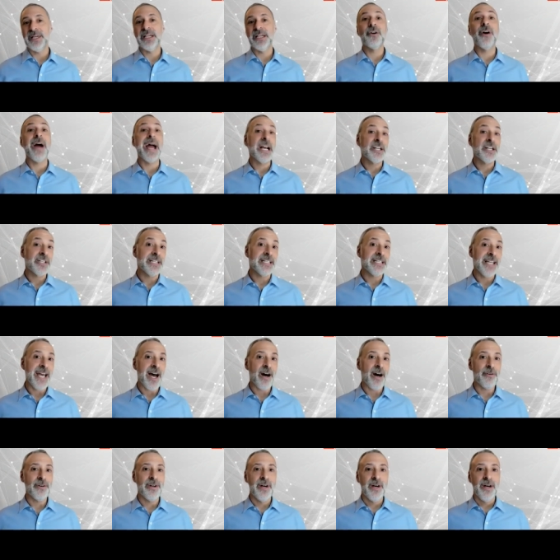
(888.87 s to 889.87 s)
crashing
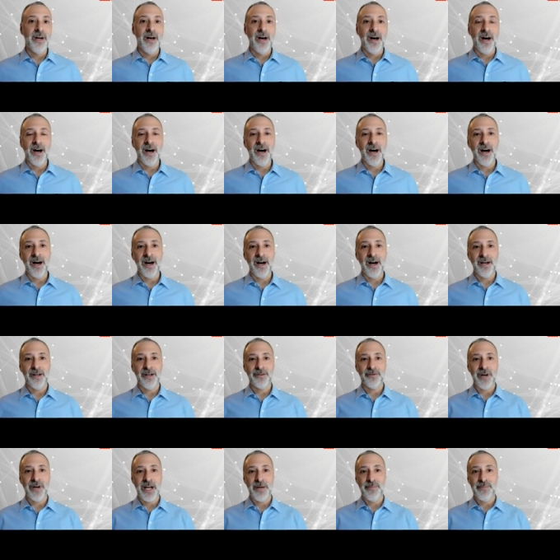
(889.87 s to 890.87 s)
down,
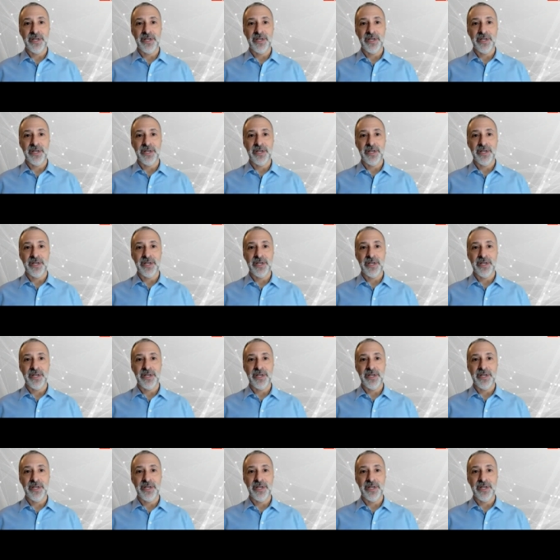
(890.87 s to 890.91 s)
right?